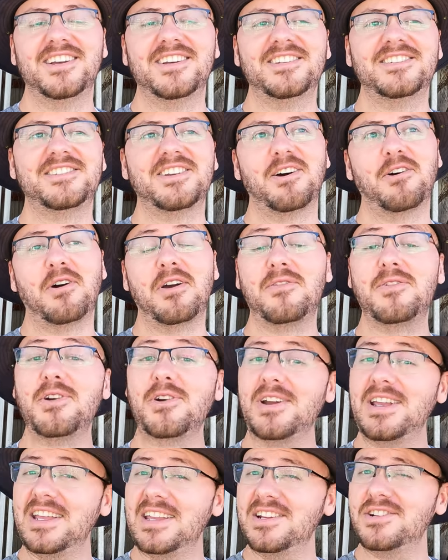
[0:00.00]
So if
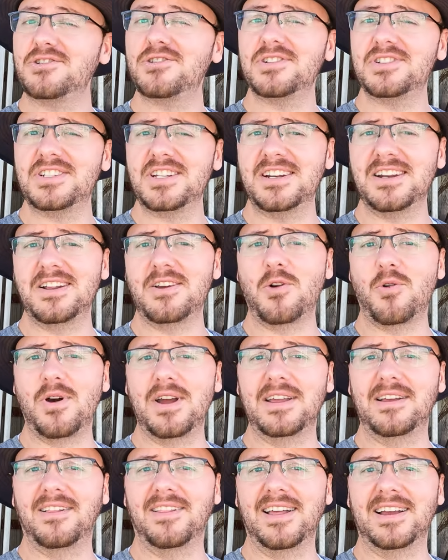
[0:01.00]
you're interested in
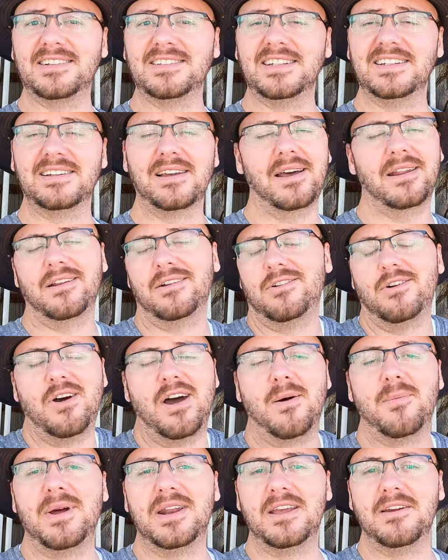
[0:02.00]
coin collecting, I don't know
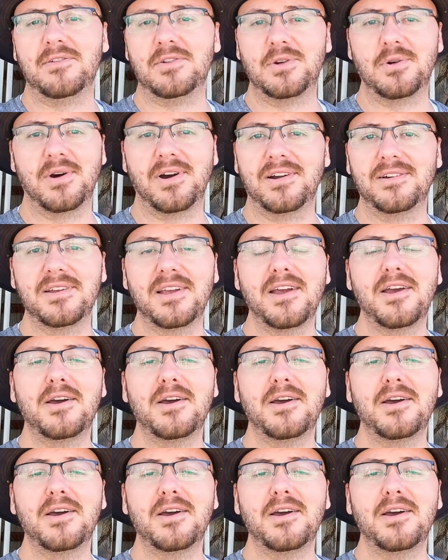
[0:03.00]
how many of you are,